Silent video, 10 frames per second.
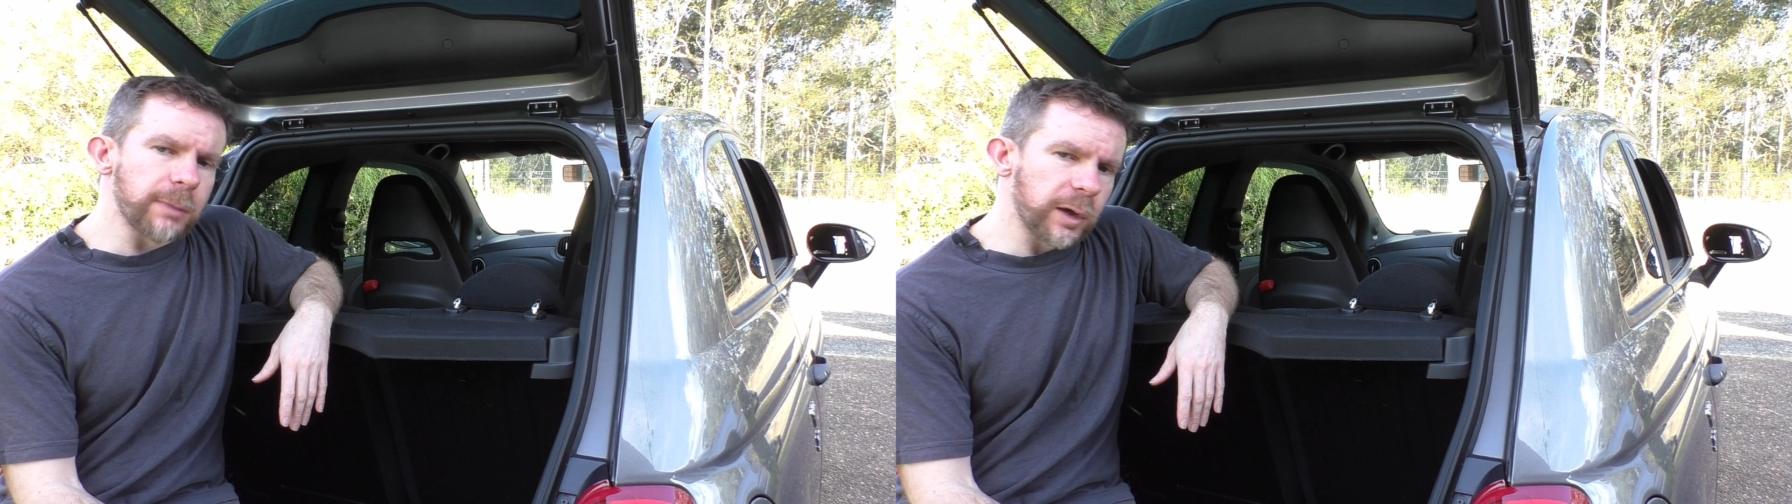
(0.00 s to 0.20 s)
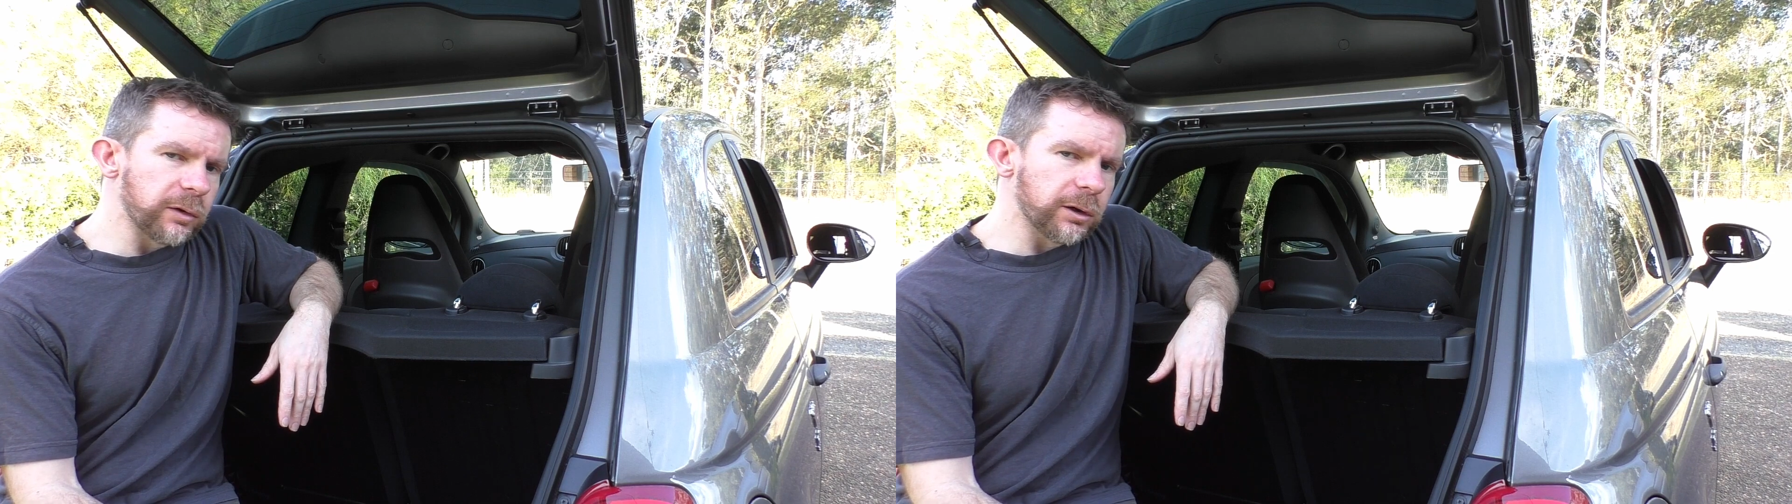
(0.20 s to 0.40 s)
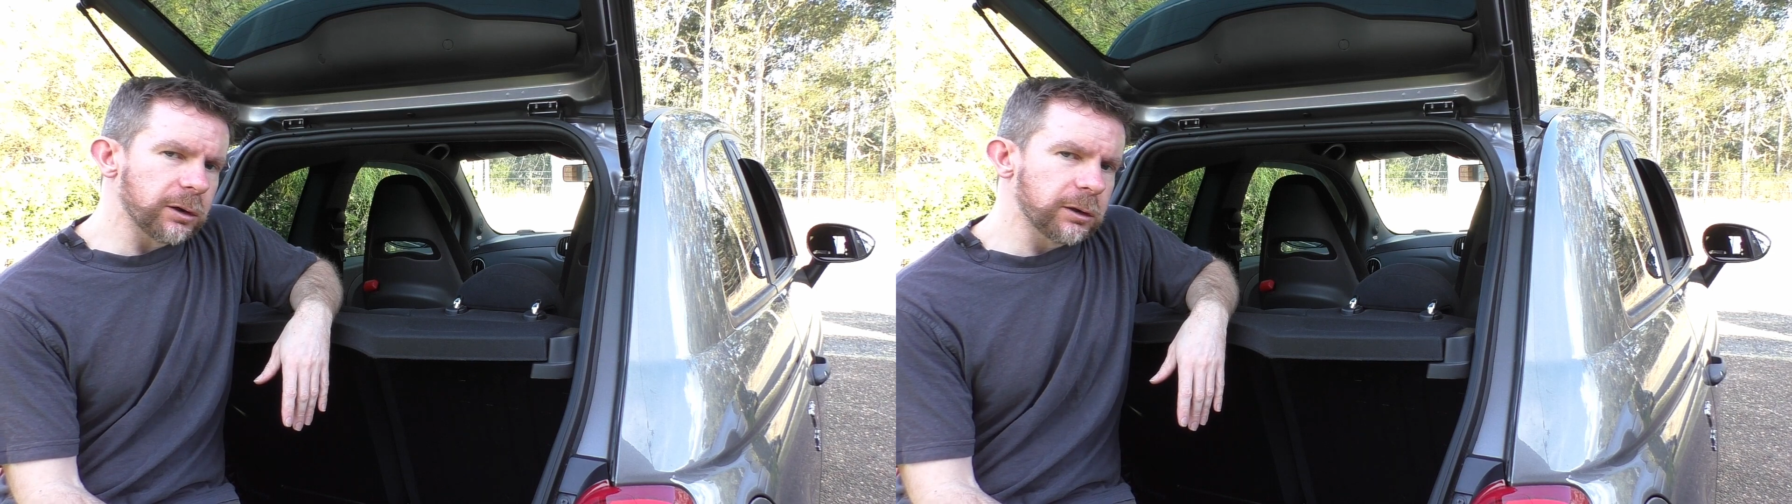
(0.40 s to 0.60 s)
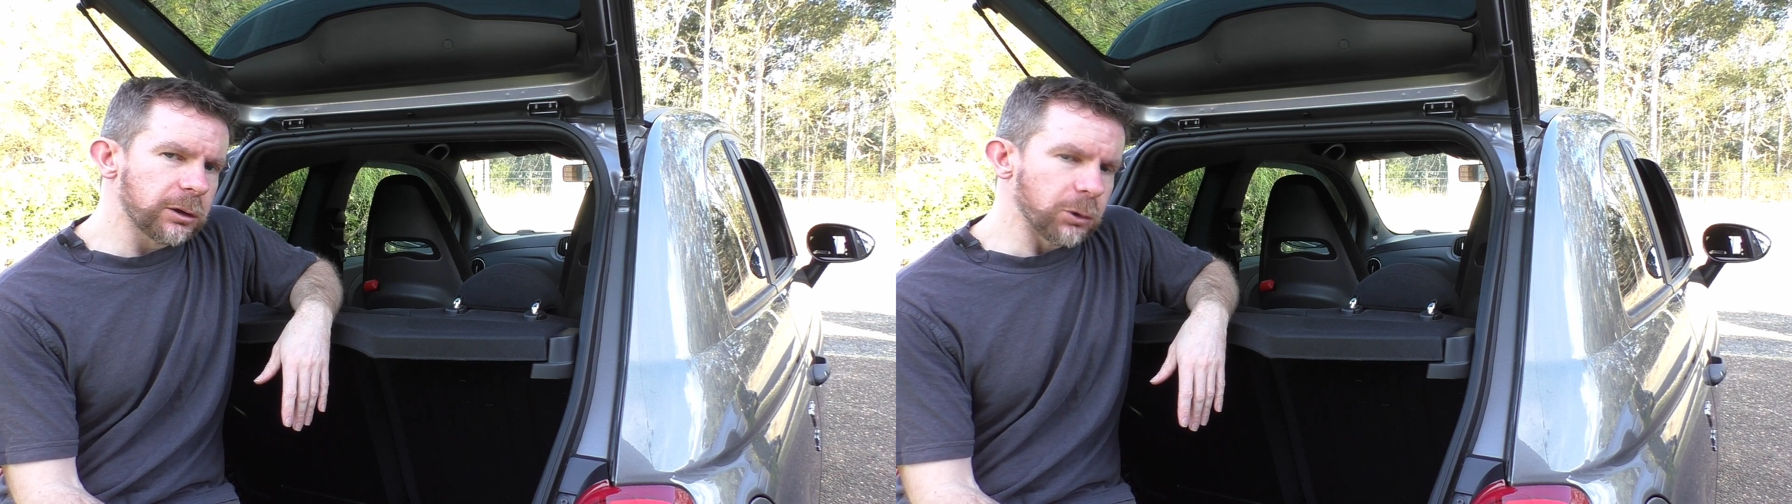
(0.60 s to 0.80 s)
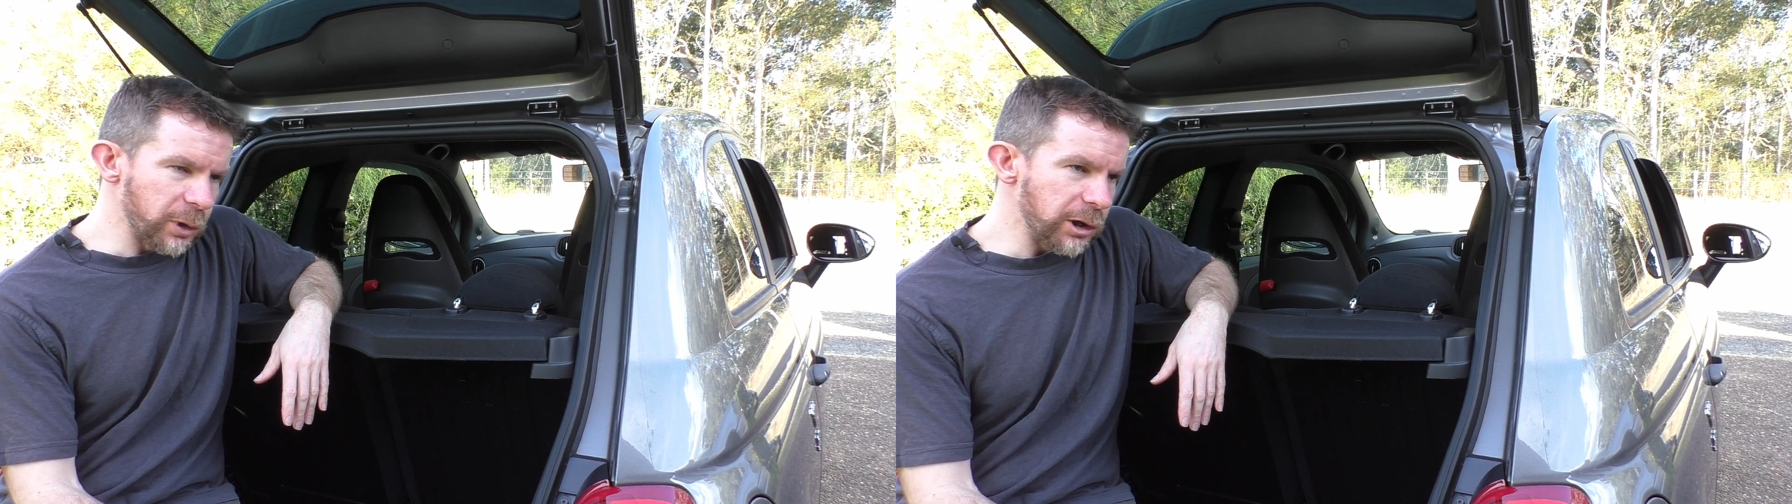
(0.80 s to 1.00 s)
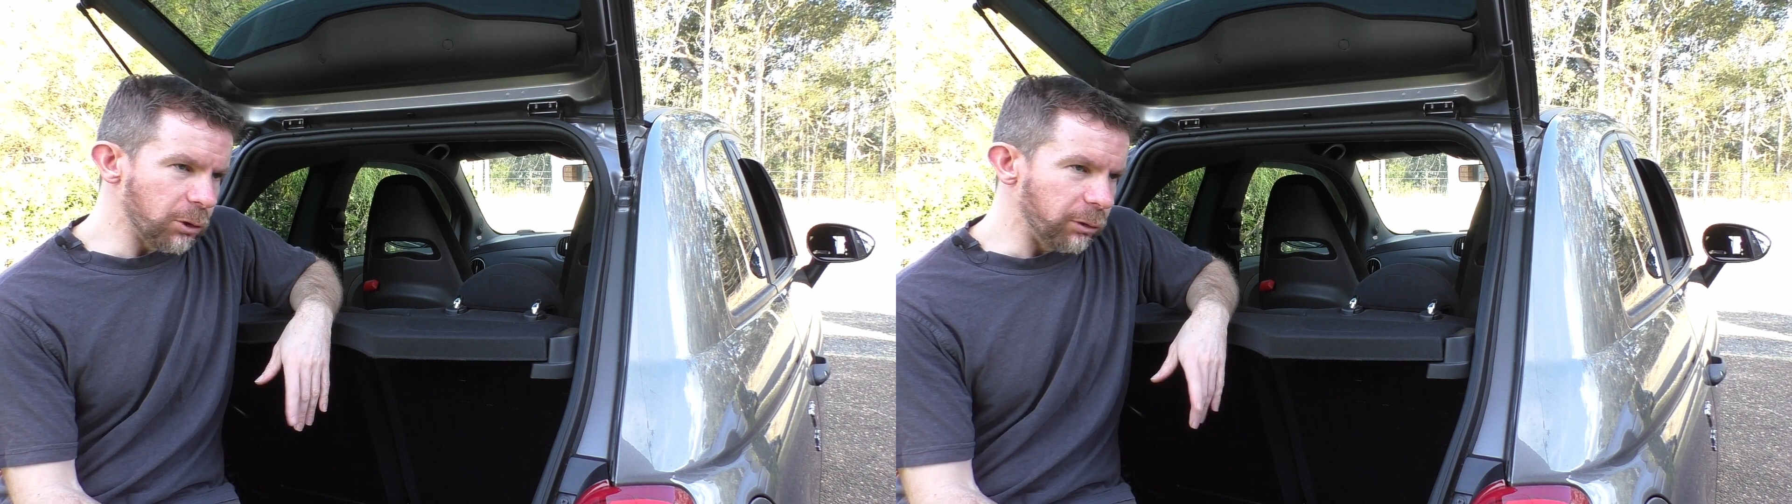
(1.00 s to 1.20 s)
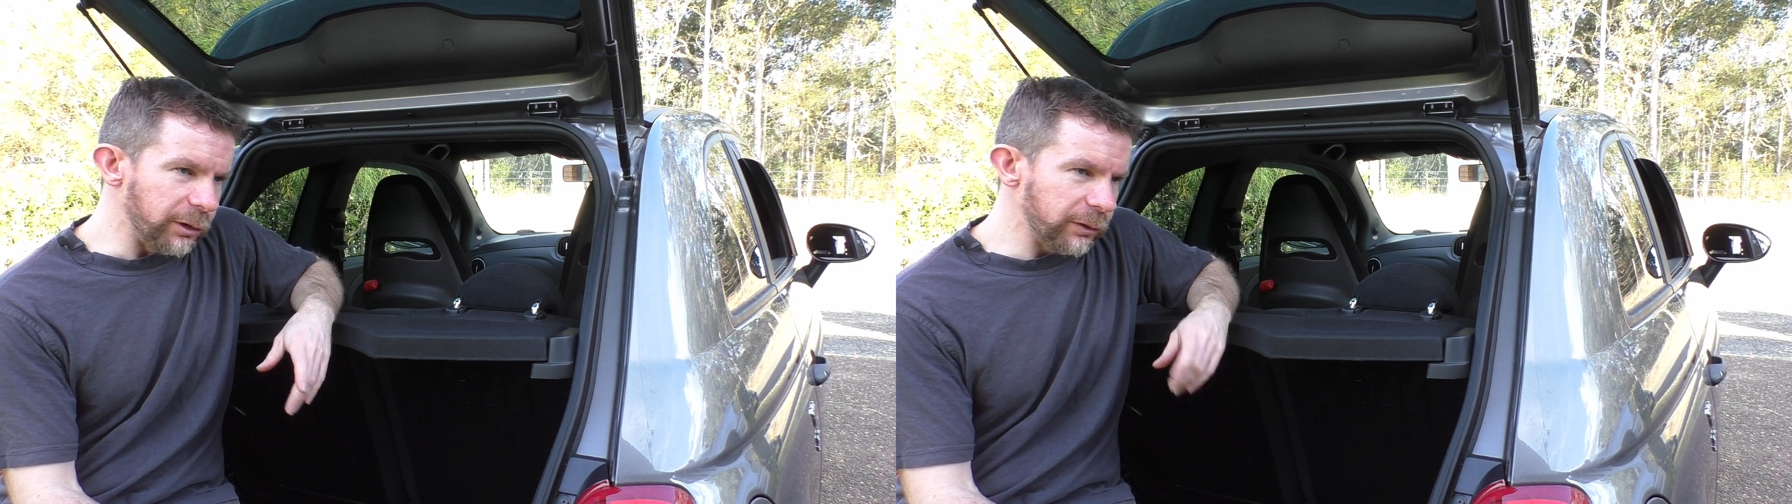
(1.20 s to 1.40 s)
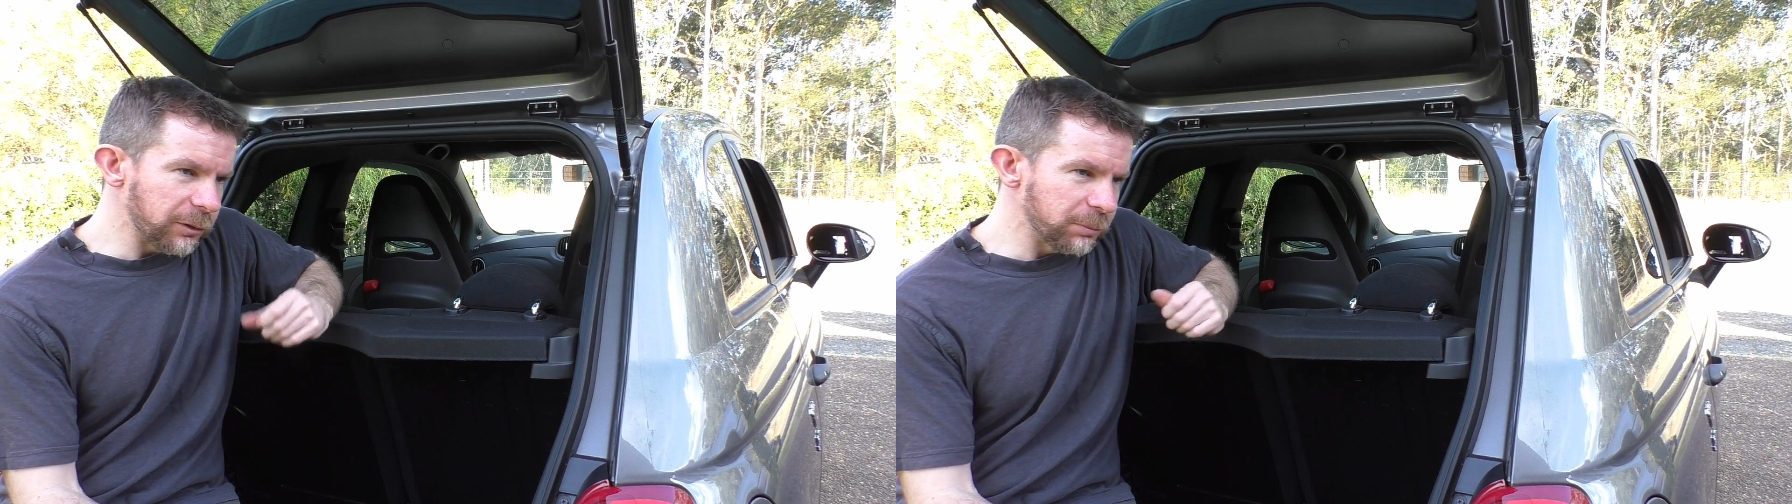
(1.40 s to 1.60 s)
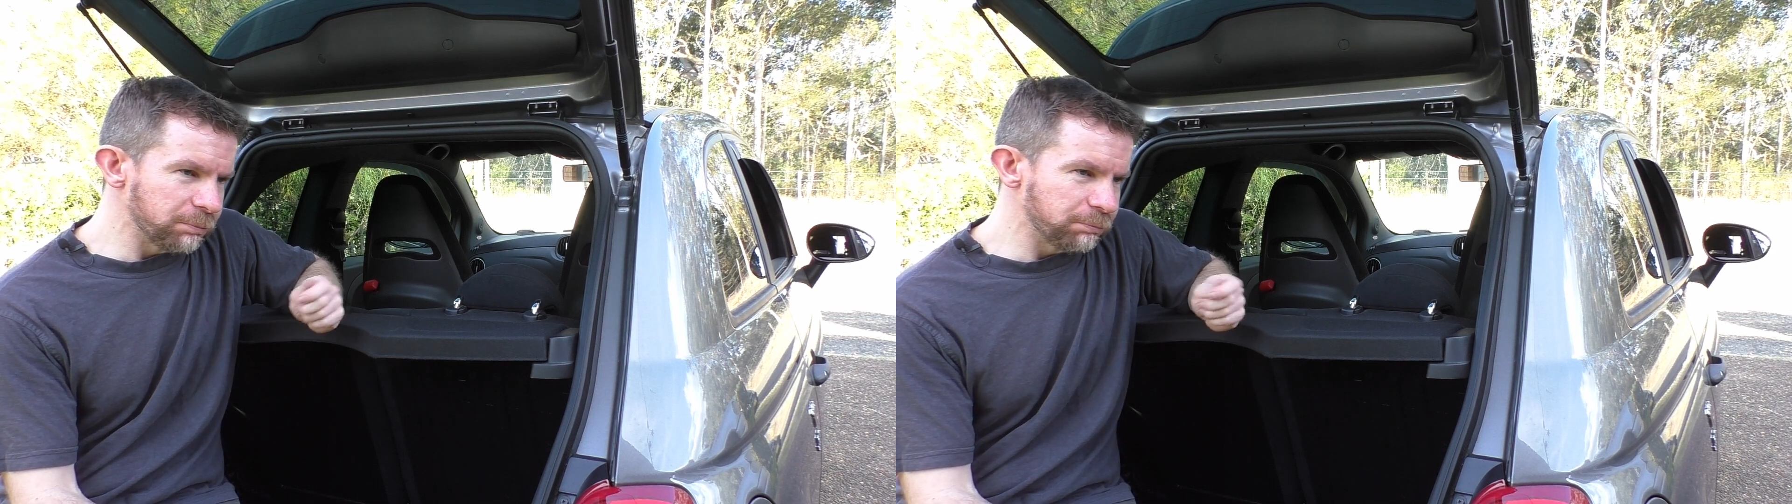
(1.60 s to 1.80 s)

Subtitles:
measure the wind noise?